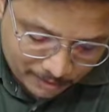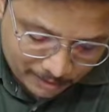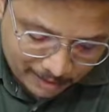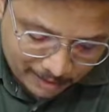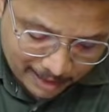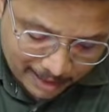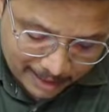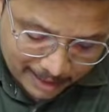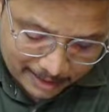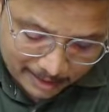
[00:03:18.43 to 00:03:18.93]

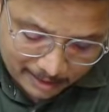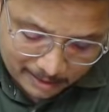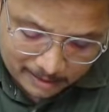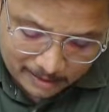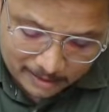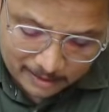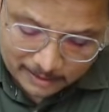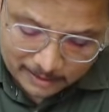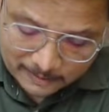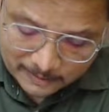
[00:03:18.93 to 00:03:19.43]
And
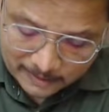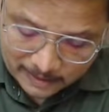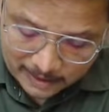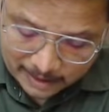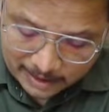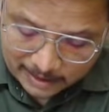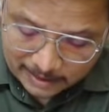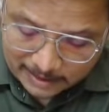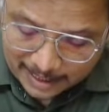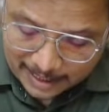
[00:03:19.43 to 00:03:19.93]
see,
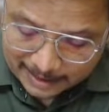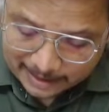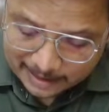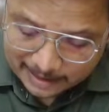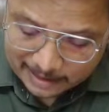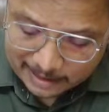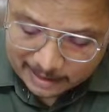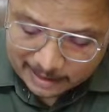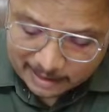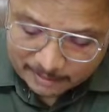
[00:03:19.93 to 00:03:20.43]
in
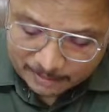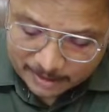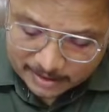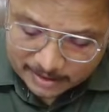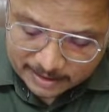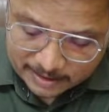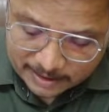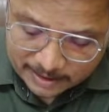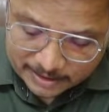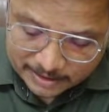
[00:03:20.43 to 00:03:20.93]
rectangular
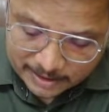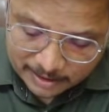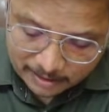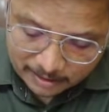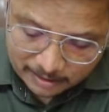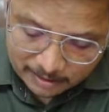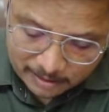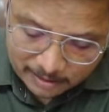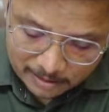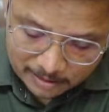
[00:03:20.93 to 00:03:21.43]
representation,